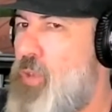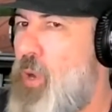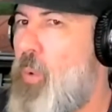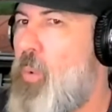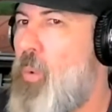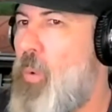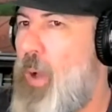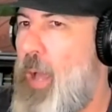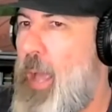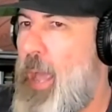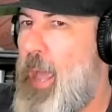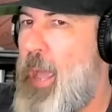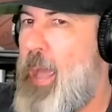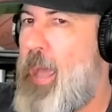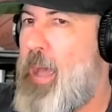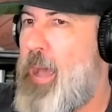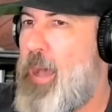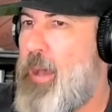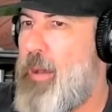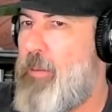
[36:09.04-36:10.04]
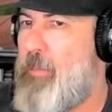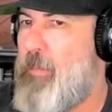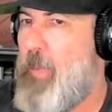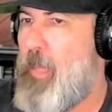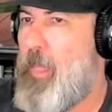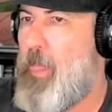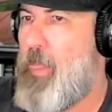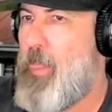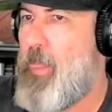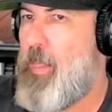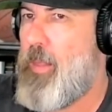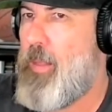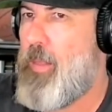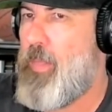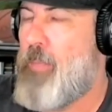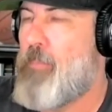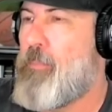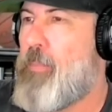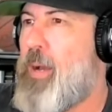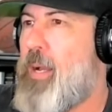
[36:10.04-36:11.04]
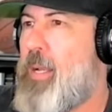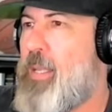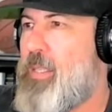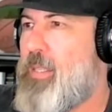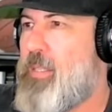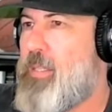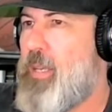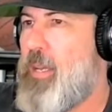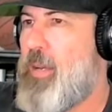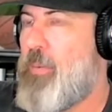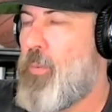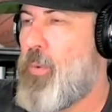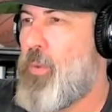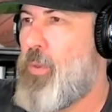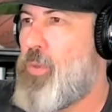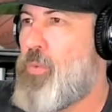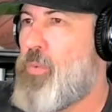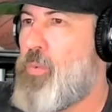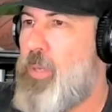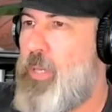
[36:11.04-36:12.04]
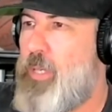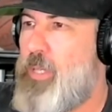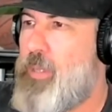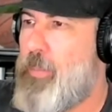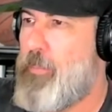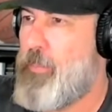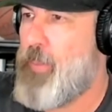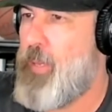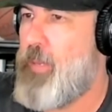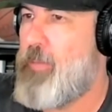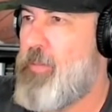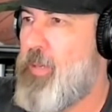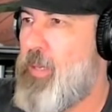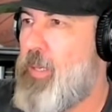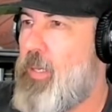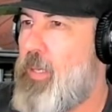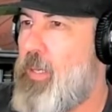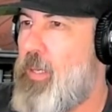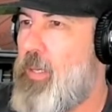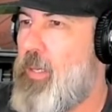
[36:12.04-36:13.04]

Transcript: don't have the mindset where you need to pivot